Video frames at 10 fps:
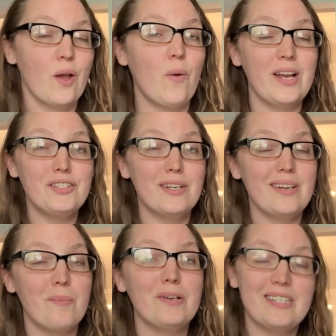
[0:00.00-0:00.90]
Question
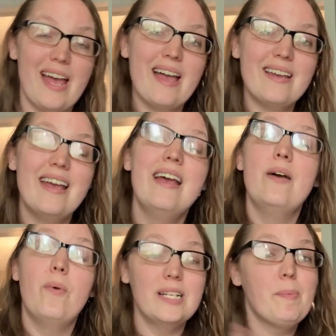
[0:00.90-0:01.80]
number 10
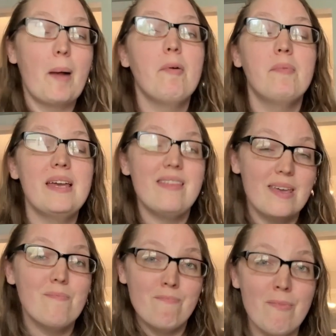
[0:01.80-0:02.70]
was probably the
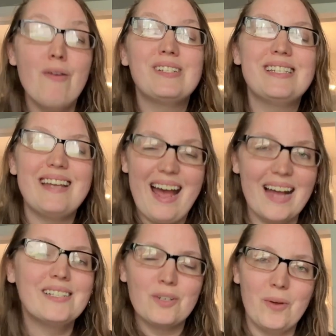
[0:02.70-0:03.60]
most
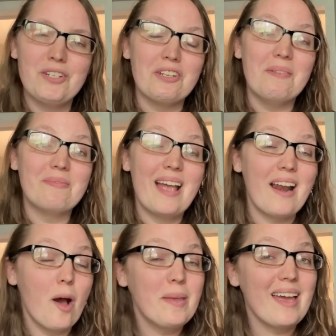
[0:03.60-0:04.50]
asked question and
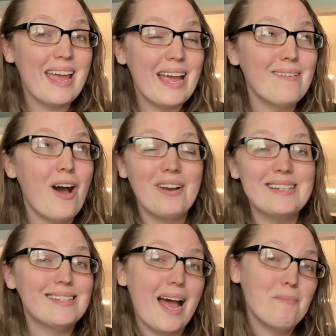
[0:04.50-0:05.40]
I'll be
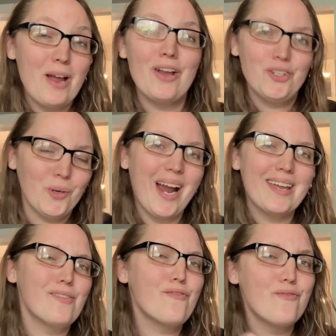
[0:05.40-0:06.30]
honest, I'm not sure I
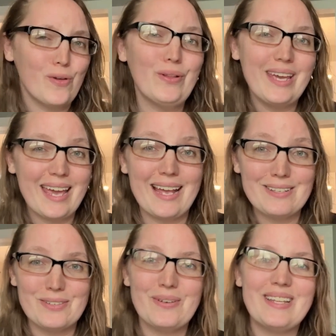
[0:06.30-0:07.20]
can fully
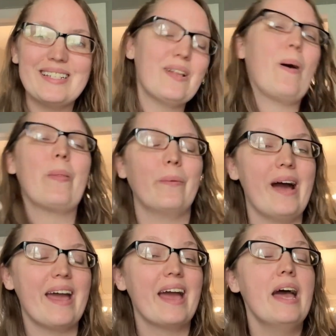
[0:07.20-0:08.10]
answer this all the way,